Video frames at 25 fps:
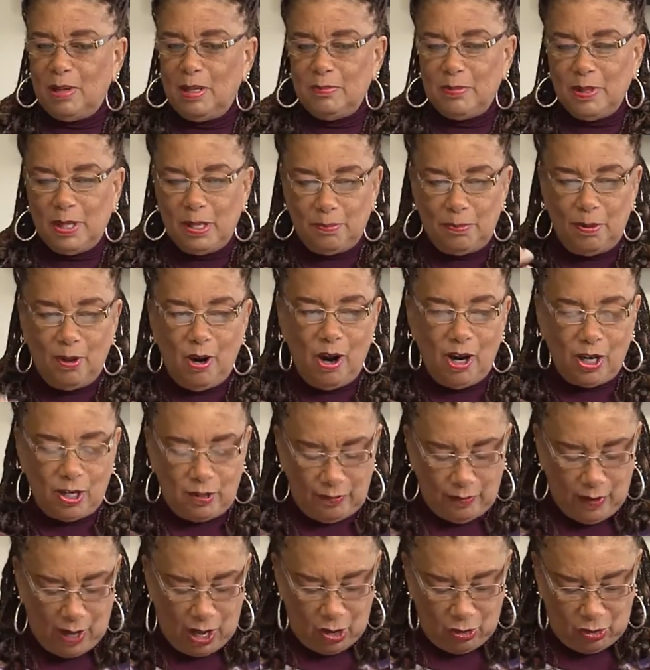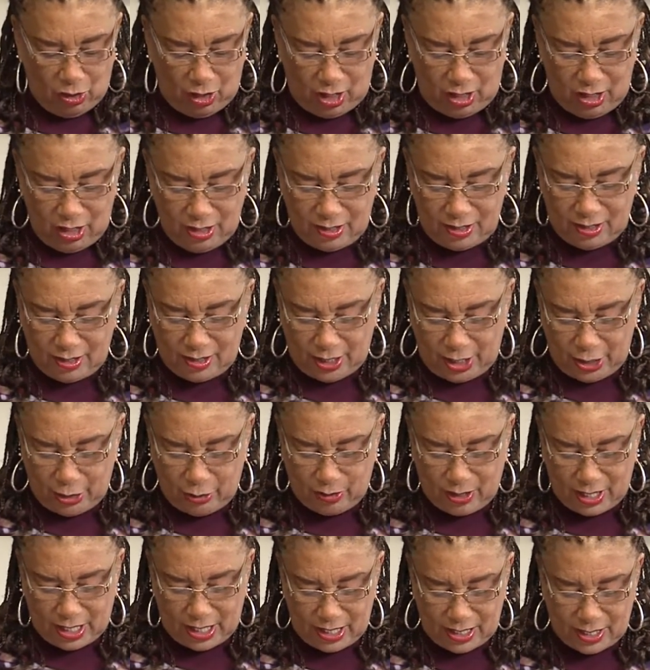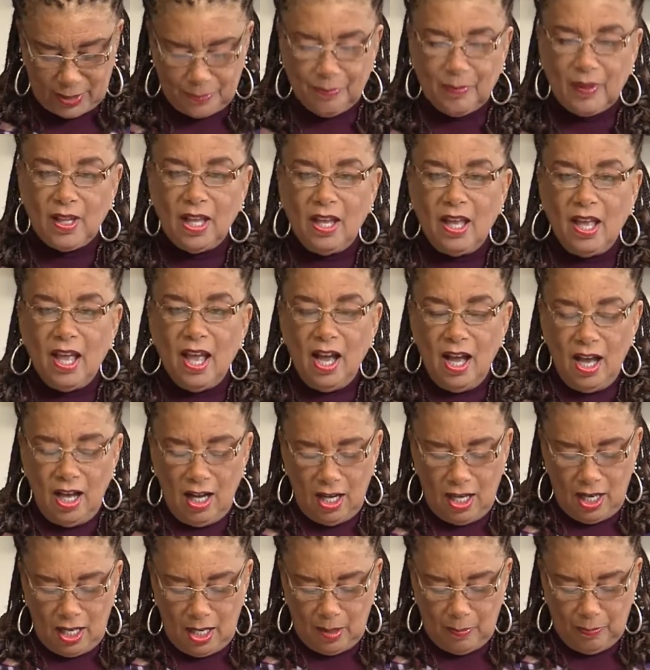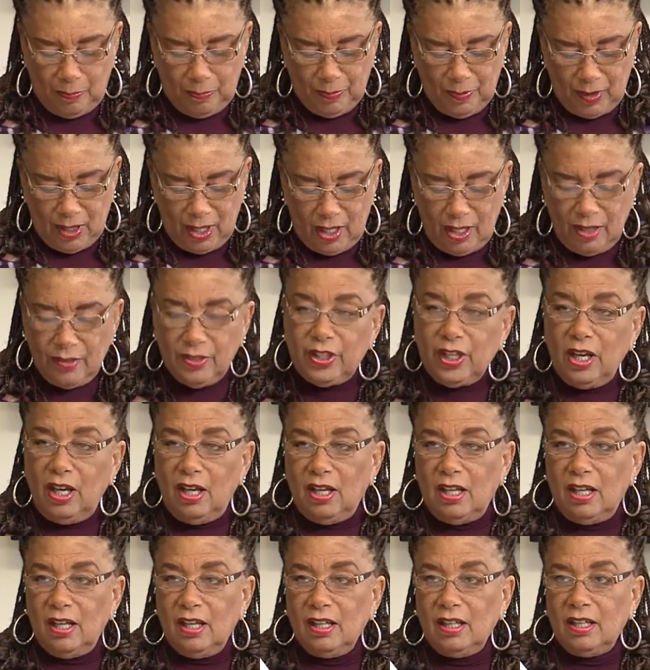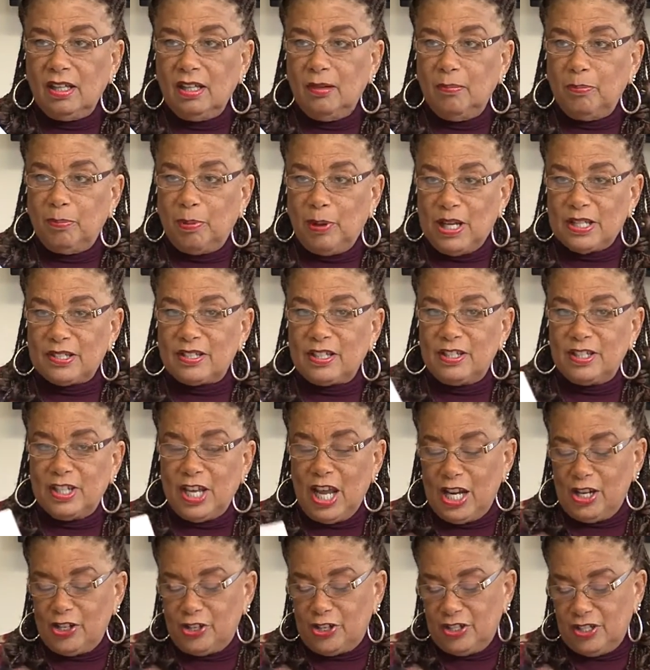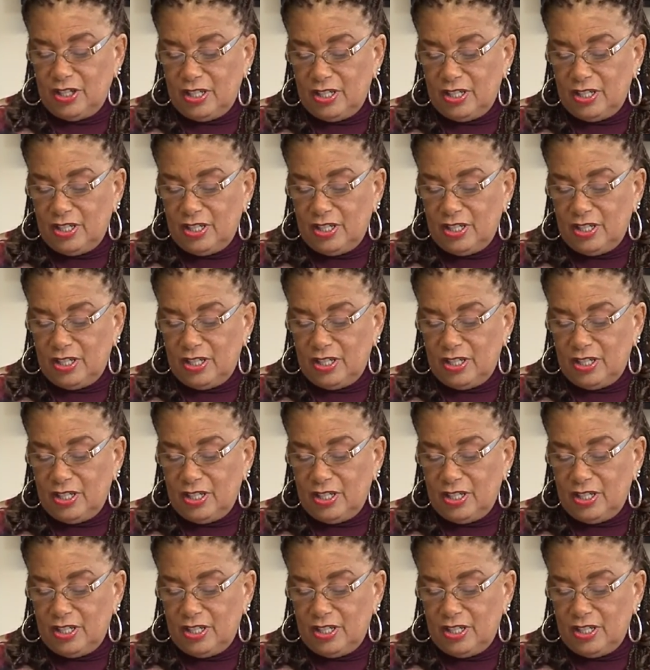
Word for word: and be a part of our series. The presentation